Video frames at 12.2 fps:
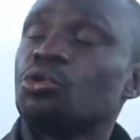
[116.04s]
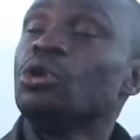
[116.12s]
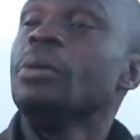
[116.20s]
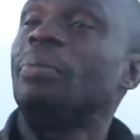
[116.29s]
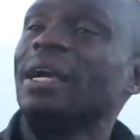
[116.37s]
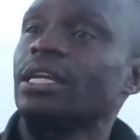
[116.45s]

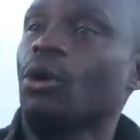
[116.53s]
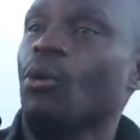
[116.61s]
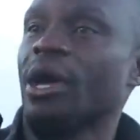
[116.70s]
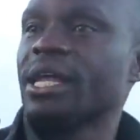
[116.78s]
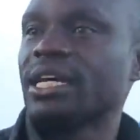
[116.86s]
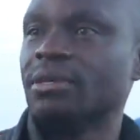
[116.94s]
tulipata
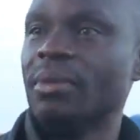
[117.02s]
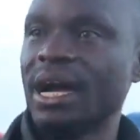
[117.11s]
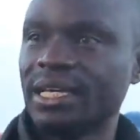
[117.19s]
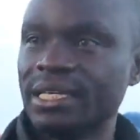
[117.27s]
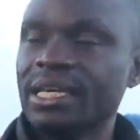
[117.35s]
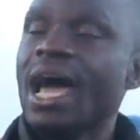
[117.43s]
kwa era ya
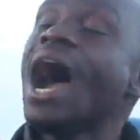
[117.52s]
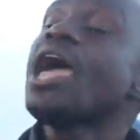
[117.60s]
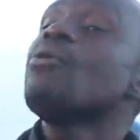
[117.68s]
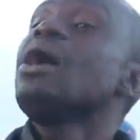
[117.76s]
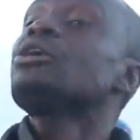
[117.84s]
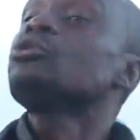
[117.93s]
Kibaki.
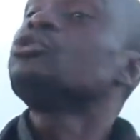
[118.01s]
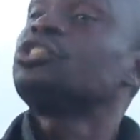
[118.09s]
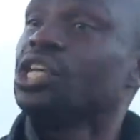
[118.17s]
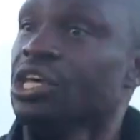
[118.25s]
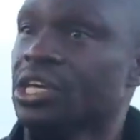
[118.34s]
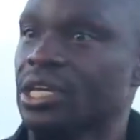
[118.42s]
I want to
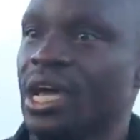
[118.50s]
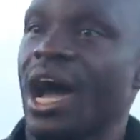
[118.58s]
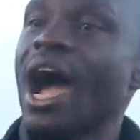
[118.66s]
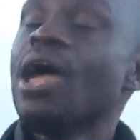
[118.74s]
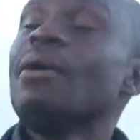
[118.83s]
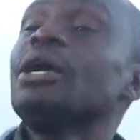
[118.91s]
see,
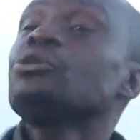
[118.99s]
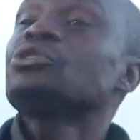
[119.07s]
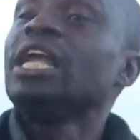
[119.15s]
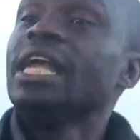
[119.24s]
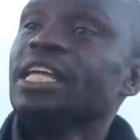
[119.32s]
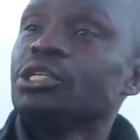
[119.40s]
I want to
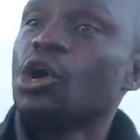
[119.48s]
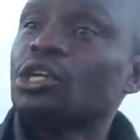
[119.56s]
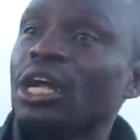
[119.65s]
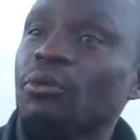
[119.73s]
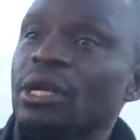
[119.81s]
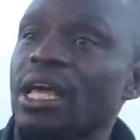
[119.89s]
challenge
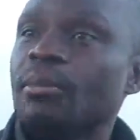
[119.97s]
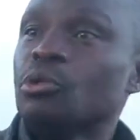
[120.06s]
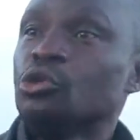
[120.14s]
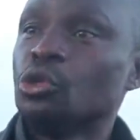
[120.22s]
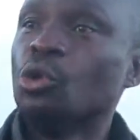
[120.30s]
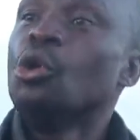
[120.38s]
Doctor William
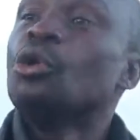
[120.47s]
Ruto